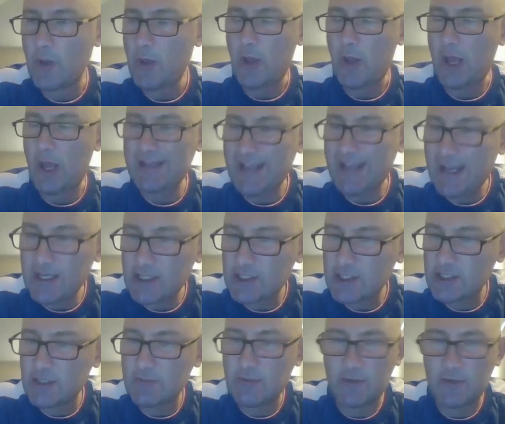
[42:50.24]
against
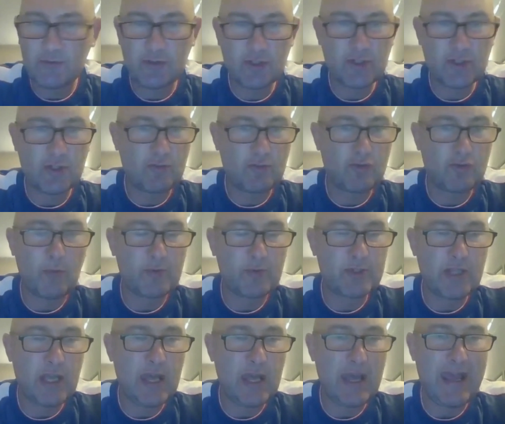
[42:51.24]
them that just dropped
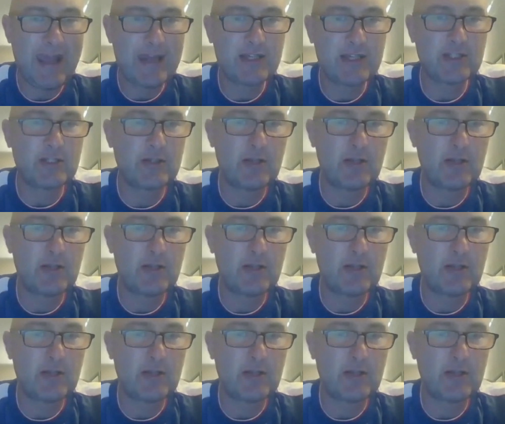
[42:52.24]
their heads and